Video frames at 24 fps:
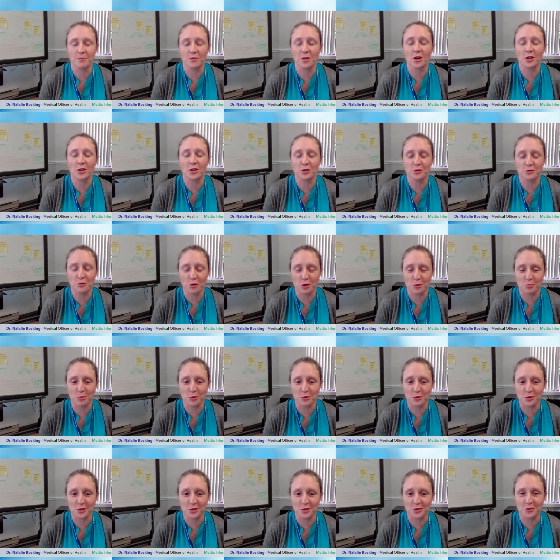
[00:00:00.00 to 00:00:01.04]
not your fourth
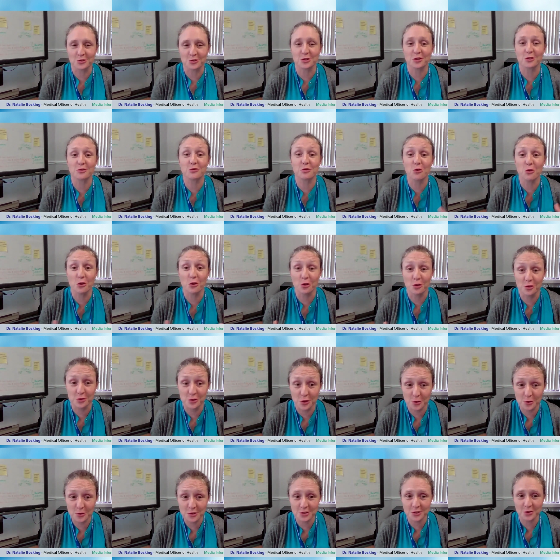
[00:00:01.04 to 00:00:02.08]
booster dose, your fourth
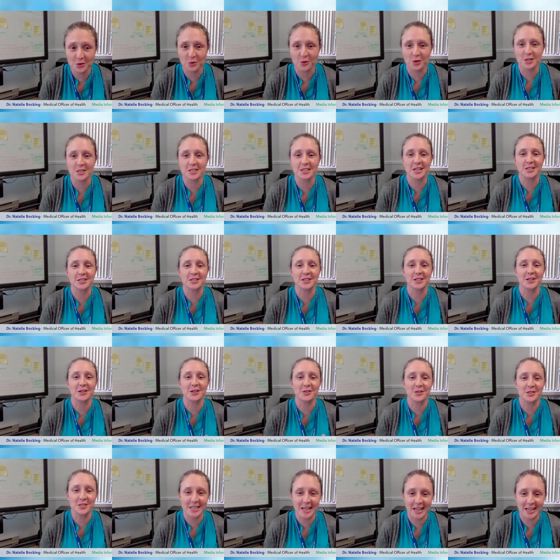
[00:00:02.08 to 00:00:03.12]
dose, or essentially
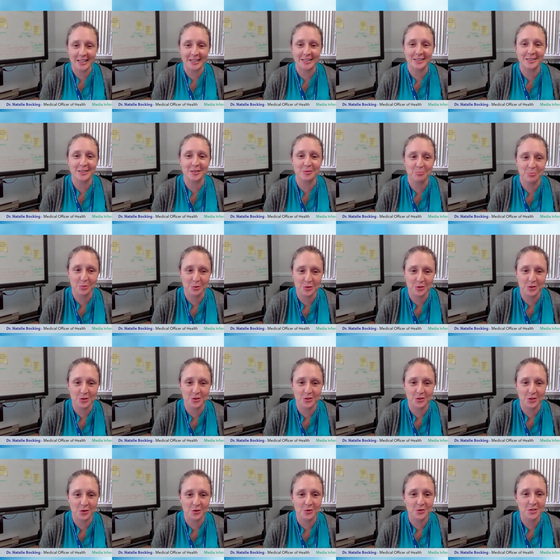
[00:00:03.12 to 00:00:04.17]
your second
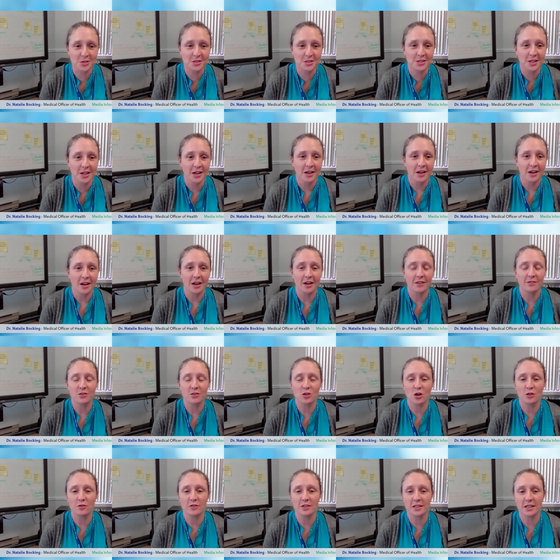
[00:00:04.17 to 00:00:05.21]
booster dose
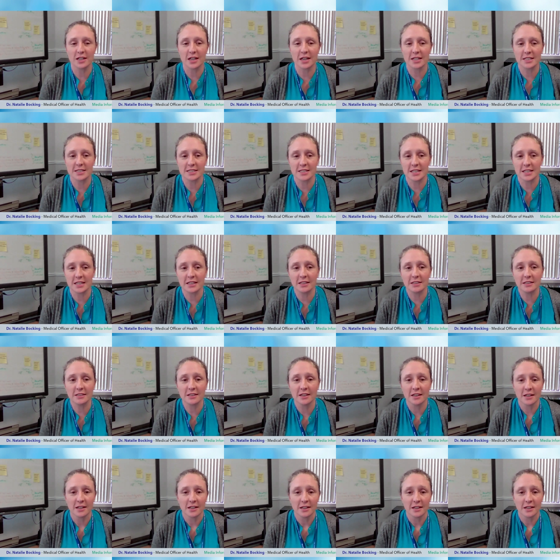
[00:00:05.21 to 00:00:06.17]
of COVID-19.